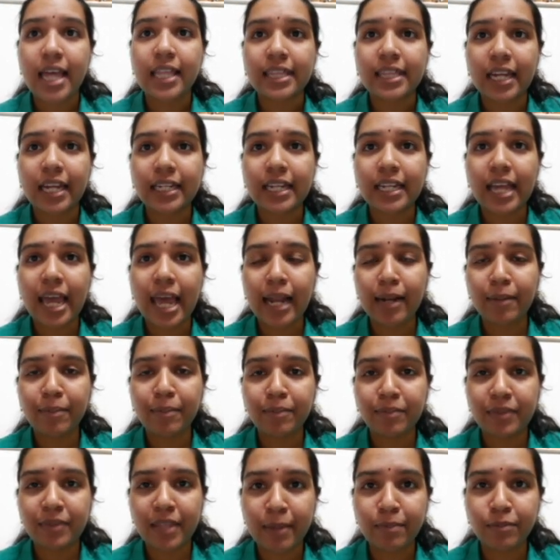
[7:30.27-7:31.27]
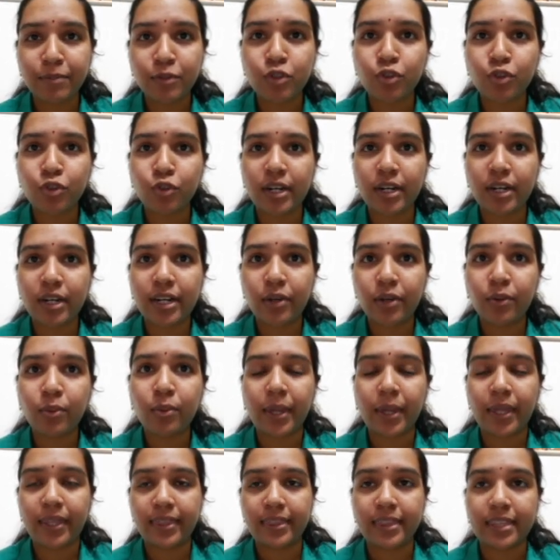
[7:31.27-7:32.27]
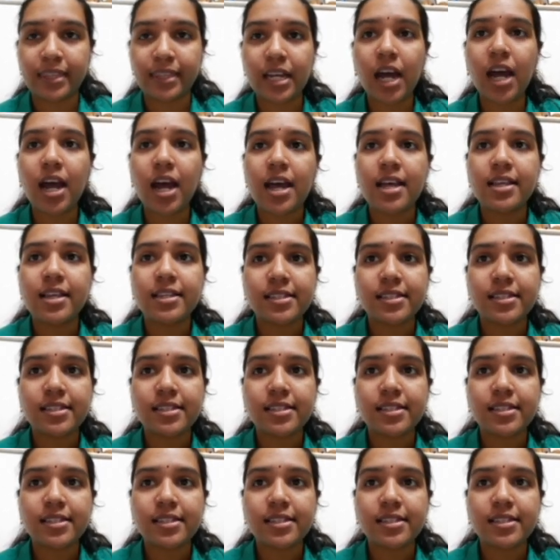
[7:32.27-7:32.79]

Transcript: that help them to live in the